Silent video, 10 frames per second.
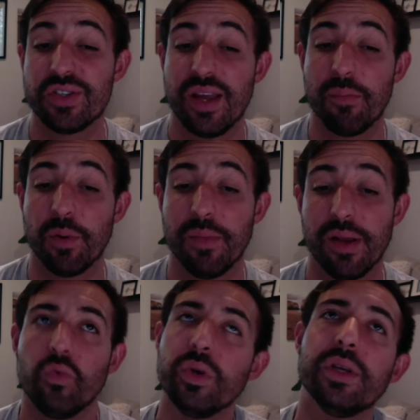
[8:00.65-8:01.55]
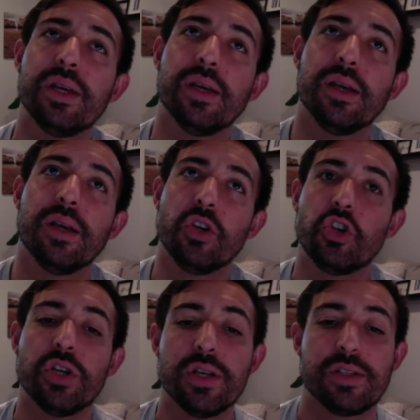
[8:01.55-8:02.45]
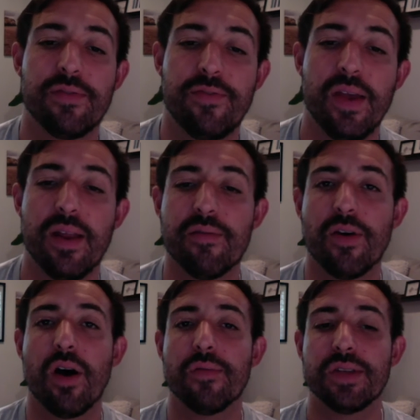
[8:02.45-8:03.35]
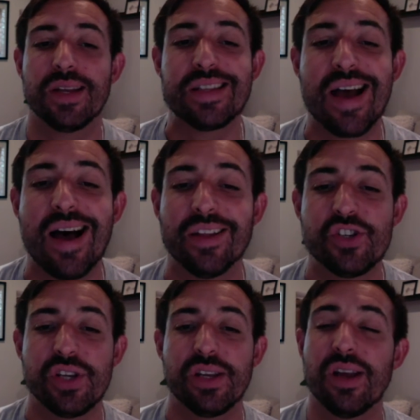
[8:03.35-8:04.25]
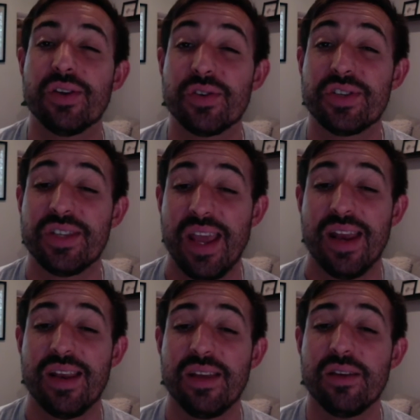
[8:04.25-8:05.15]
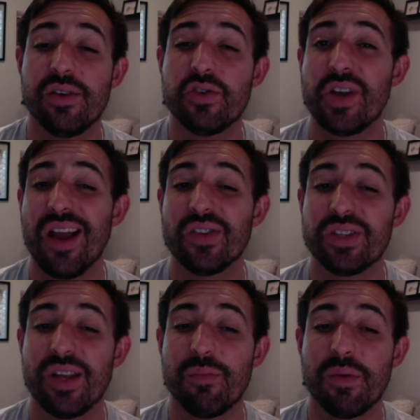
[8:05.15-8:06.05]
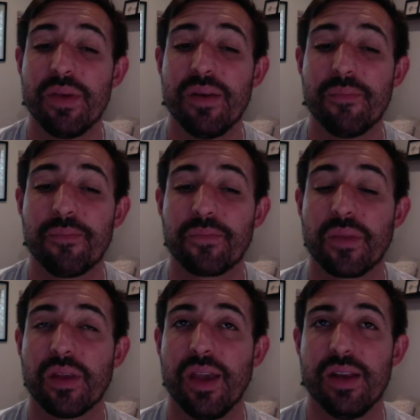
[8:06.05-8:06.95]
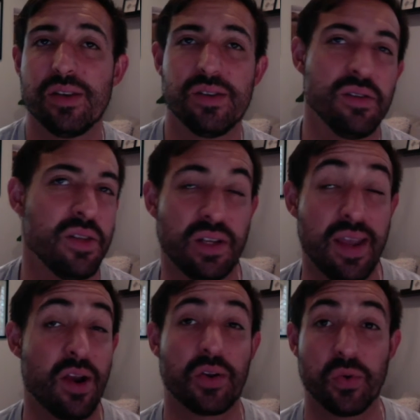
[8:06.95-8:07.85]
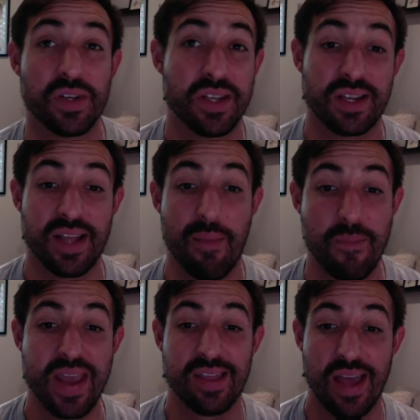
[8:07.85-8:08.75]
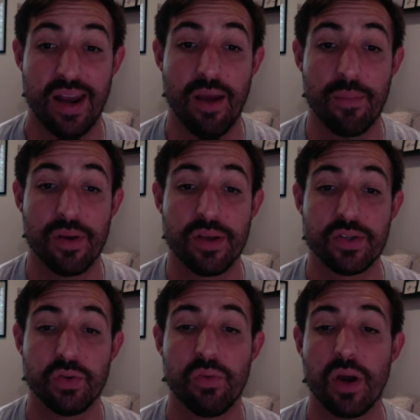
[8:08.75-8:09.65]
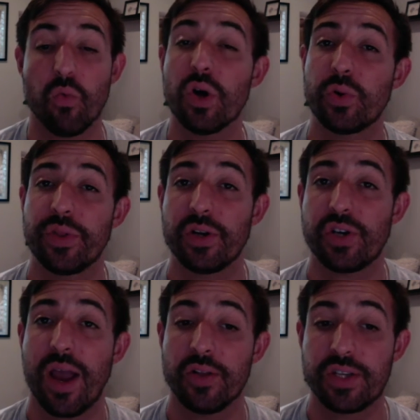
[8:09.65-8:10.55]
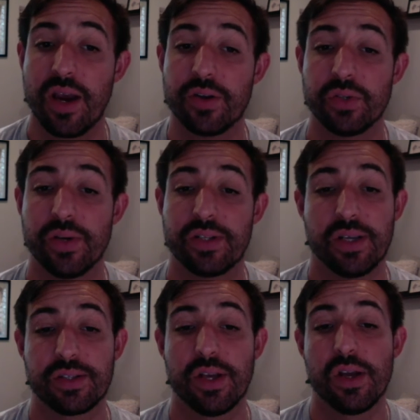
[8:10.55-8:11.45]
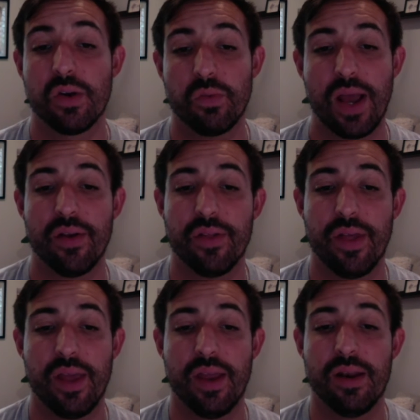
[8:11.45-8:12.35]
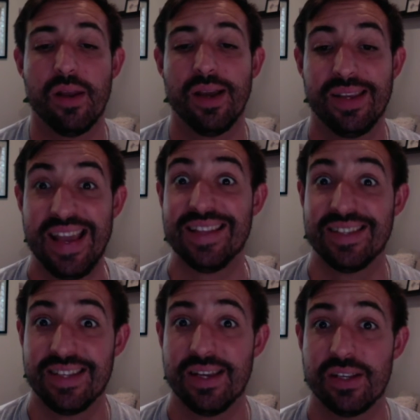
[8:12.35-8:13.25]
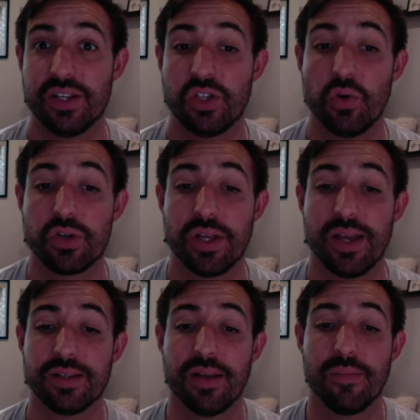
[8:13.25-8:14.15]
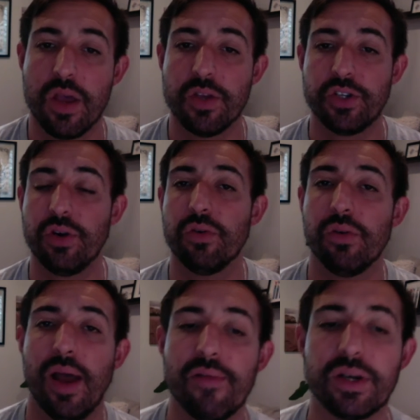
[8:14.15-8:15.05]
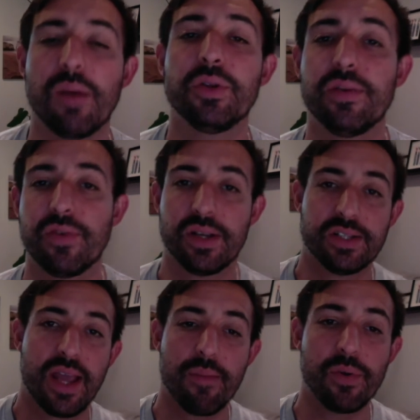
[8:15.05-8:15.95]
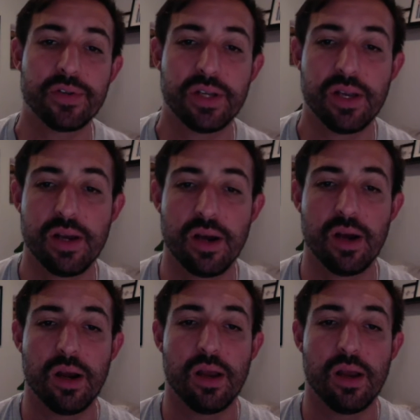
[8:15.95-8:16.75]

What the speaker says: temperament. Really, goodness of fit involves acknowledging and understanding your child's temperament and the characteristics that make that up. So we want to work with our child's characteristics rather than against it to socialize them. So I have a couple different examples in here.